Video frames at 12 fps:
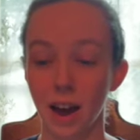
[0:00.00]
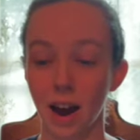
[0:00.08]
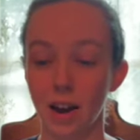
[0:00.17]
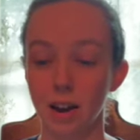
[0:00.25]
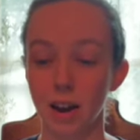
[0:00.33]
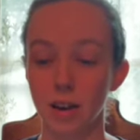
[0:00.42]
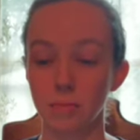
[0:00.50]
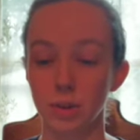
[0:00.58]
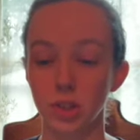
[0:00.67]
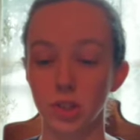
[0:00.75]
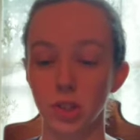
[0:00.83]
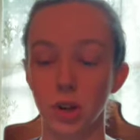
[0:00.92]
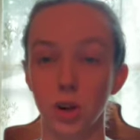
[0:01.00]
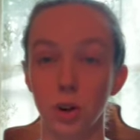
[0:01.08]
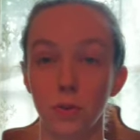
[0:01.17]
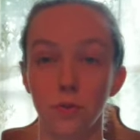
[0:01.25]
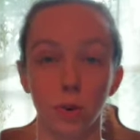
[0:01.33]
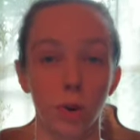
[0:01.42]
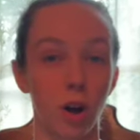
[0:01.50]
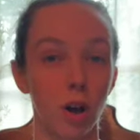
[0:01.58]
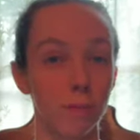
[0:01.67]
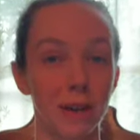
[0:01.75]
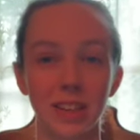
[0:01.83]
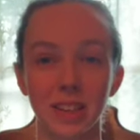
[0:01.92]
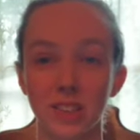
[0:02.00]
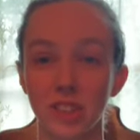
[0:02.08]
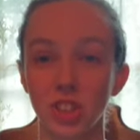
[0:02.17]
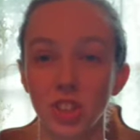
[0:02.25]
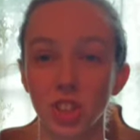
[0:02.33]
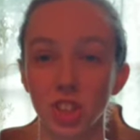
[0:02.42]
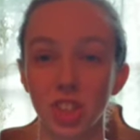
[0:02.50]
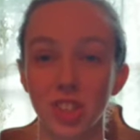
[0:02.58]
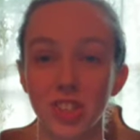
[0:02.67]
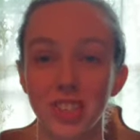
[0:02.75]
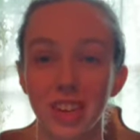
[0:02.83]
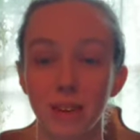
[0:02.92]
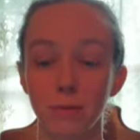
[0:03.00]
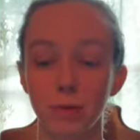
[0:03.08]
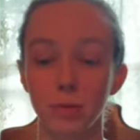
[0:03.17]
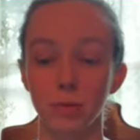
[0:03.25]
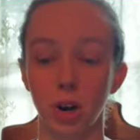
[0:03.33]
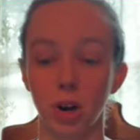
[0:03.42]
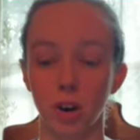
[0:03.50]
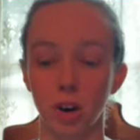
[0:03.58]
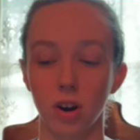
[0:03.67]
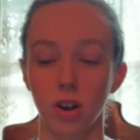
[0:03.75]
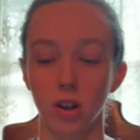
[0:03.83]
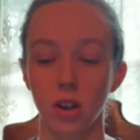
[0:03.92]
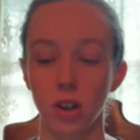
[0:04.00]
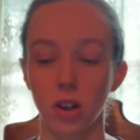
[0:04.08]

Um, so for all my dance teachers, if you are